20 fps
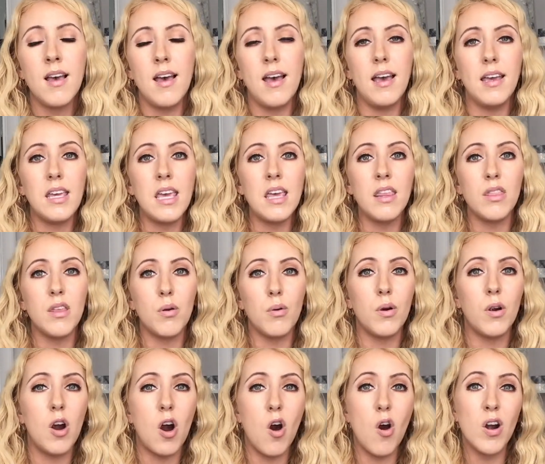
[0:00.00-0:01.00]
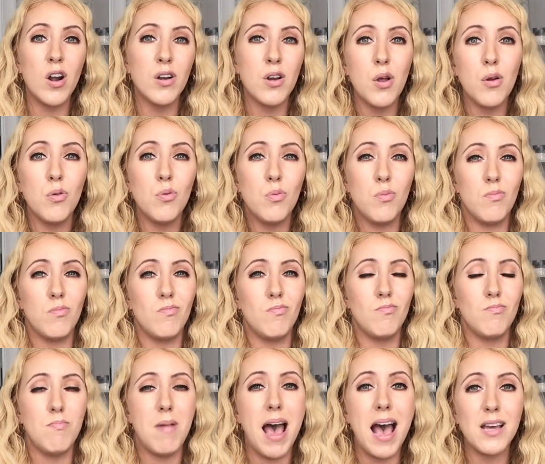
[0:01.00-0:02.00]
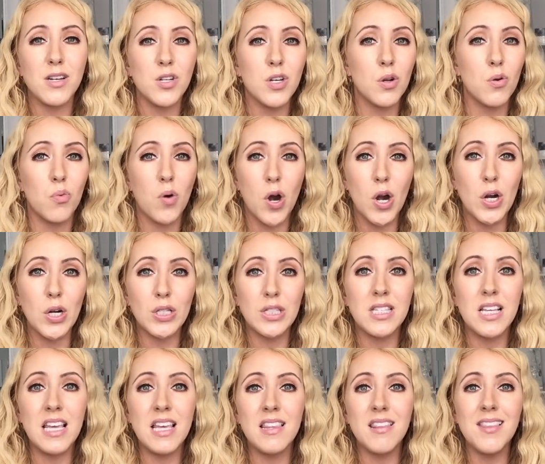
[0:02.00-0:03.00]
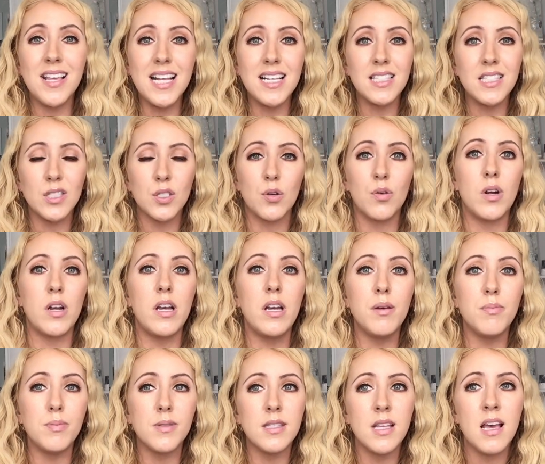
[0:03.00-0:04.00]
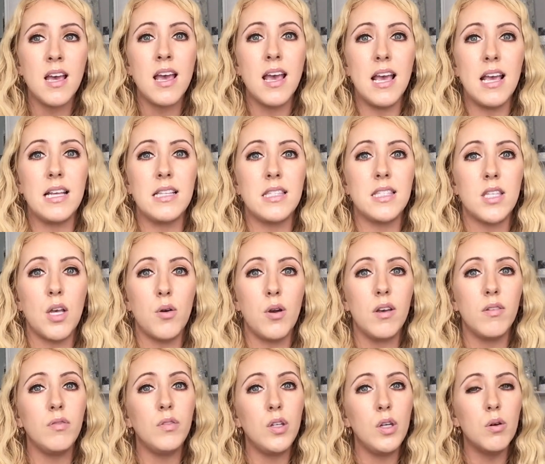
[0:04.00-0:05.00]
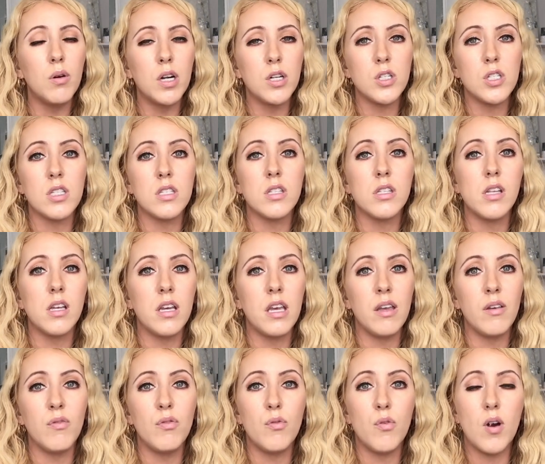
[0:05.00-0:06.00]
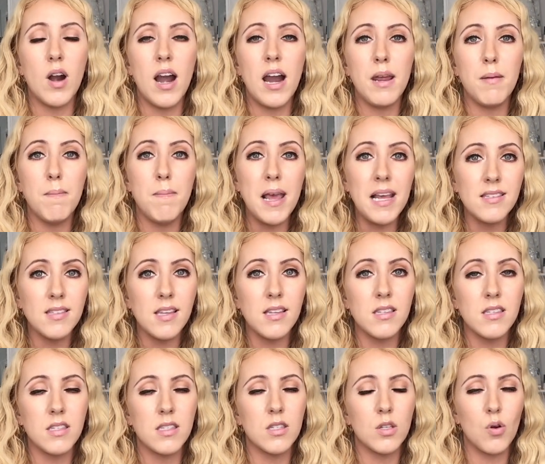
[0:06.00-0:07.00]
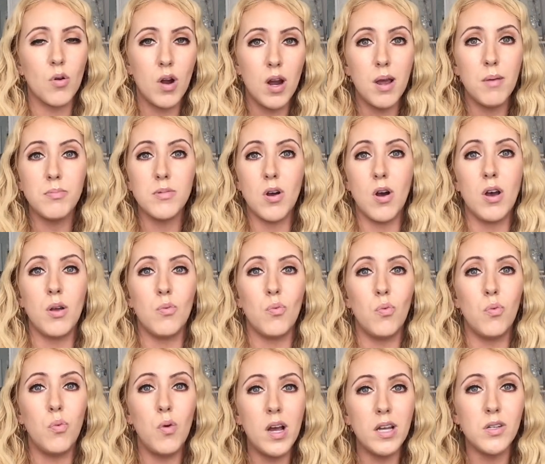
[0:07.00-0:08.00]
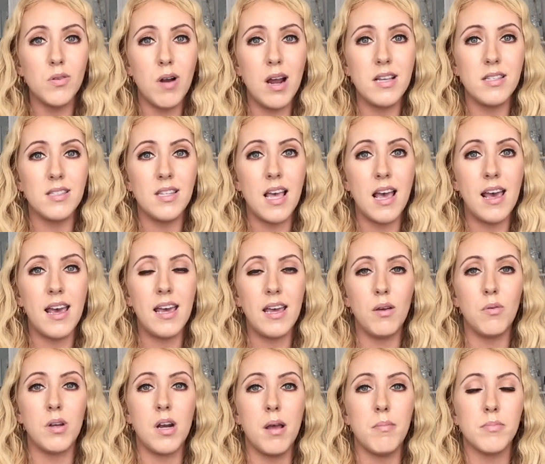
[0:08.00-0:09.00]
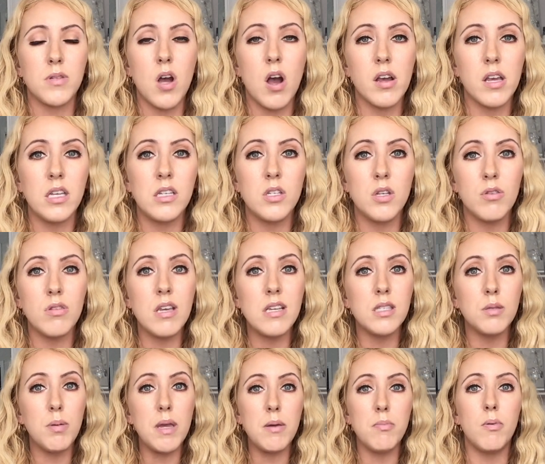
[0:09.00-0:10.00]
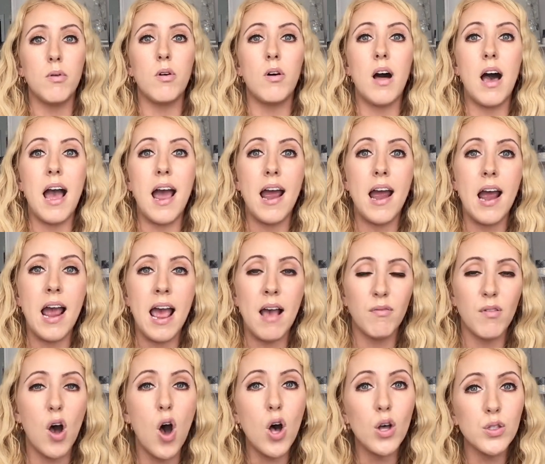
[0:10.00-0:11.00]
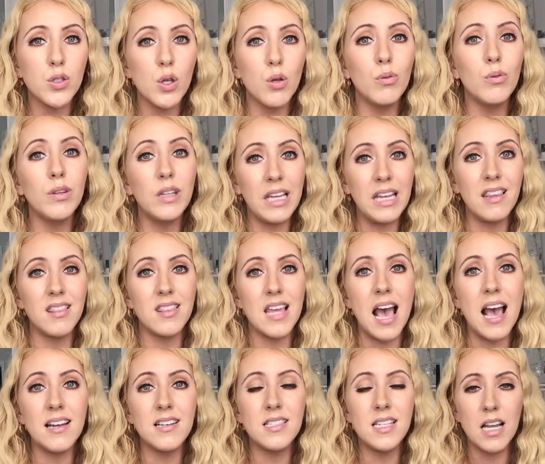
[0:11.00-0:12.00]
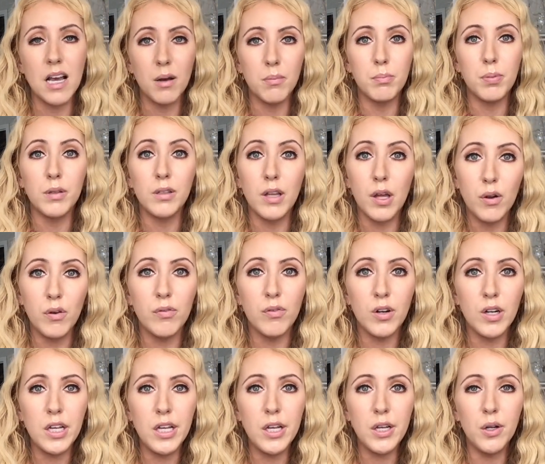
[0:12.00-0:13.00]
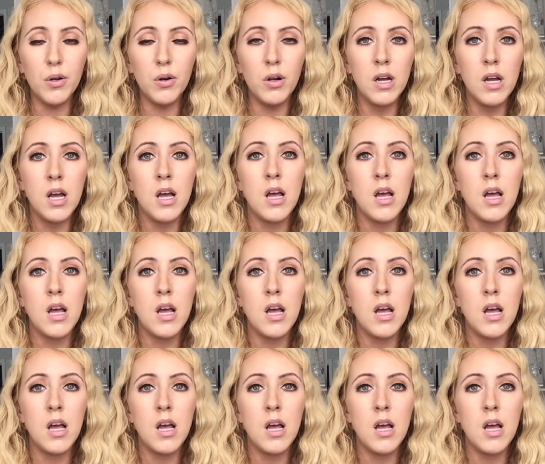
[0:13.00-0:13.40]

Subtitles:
Again, there are no magic words in these scripts. And so if you are just looking for a basic script on what do I say when I'm talking to these people, I have also linked that down below for you.